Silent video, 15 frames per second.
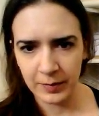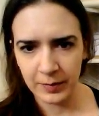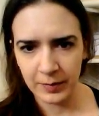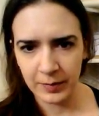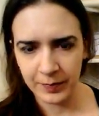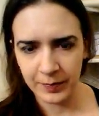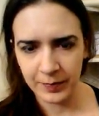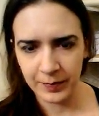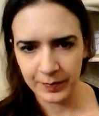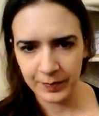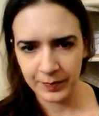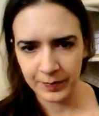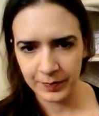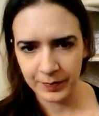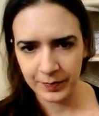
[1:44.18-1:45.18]

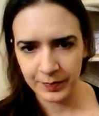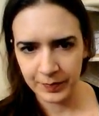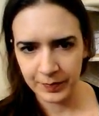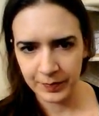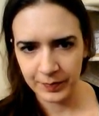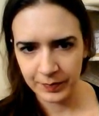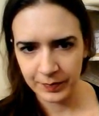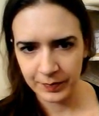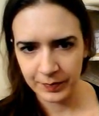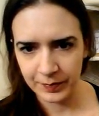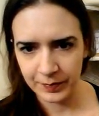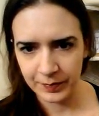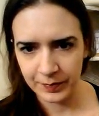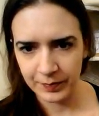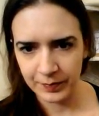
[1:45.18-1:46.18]

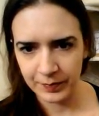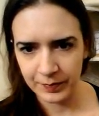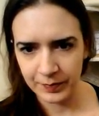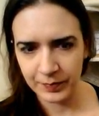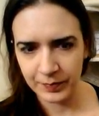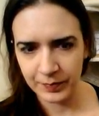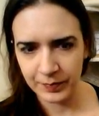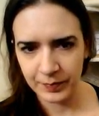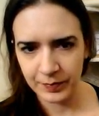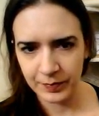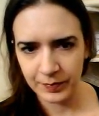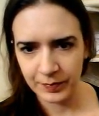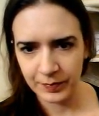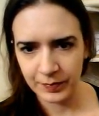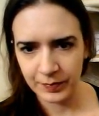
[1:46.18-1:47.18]

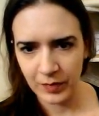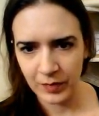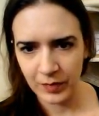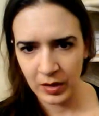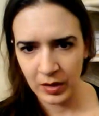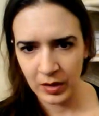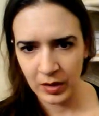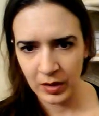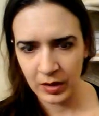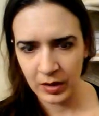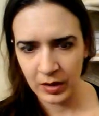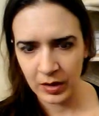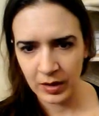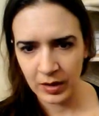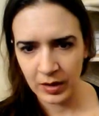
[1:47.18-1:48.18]

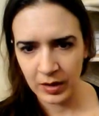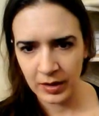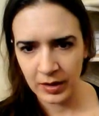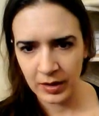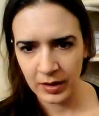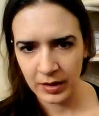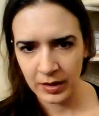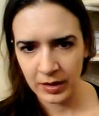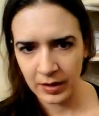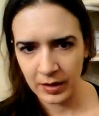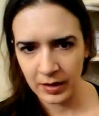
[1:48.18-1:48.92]
Nothing is said.